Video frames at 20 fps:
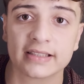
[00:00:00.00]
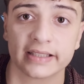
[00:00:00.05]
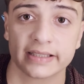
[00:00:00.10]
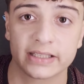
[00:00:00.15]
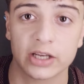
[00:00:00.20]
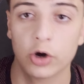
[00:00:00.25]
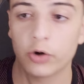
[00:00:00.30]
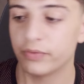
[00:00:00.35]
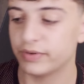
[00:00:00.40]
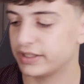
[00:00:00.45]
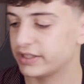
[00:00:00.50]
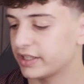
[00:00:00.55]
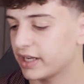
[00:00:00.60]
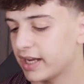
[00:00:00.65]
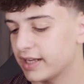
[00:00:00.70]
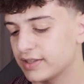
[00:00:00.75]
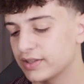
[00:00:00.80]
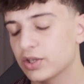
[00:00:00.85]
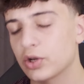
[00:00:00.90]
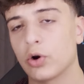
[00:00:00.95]
These LV
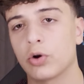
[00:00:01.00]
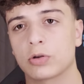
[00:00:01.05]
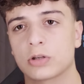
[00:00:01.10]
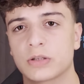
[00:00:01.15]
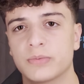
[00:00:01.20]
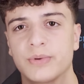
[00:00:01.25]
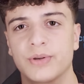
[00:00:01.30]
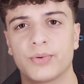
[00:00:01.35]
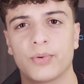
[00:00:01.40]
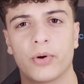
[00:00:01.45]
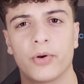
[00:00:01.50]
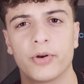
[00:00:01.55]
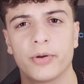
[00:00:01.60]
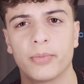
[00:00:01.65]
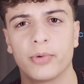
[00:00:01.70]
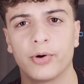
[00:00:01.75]
skates cost me around